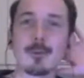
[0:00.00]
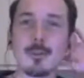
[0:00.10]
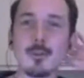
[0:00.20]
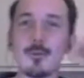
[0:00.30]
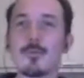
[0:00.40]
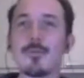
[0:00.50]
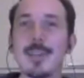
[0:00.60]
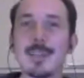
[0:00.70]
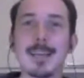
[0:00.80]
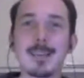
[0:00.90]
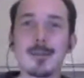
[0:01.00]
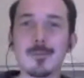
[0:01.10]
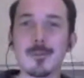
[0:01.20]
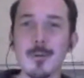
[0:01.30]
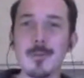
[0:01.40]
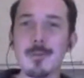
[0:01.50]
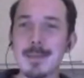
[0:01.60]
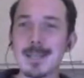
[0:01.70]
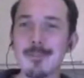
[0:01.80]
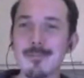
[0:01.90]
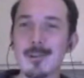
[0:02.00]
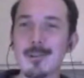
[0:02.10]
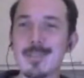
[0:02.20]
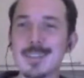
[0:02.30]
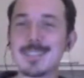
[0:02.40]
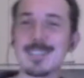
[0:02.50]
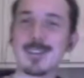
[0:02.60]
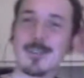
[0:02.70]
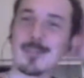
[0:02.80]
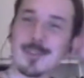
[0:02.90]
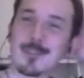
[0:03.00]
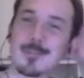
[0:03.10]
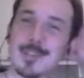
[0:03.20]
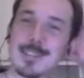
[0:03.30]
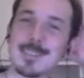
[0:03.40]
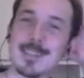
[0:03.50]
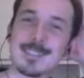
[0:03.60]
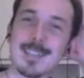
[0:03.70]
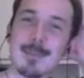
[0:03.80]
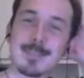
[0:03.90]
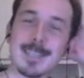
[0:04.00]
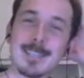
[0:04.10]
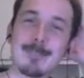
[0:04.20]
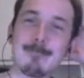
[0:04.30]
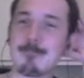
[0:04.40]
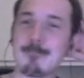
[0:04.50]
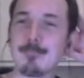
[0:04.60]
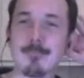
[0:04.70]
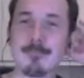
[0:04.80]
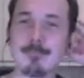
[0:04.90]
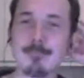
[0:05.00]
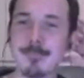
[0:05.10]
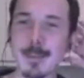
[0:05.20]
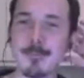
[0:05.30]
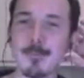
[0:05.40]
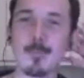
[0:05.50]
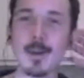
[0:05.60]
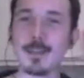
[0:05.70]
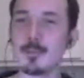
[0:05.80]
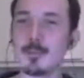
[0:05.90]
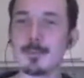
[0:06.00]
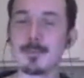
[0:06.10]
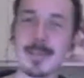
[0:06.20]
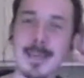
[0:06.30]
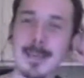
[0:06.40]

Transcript: feel? Like you're in the middle of all of this. You're doing a snapd. Why should people care?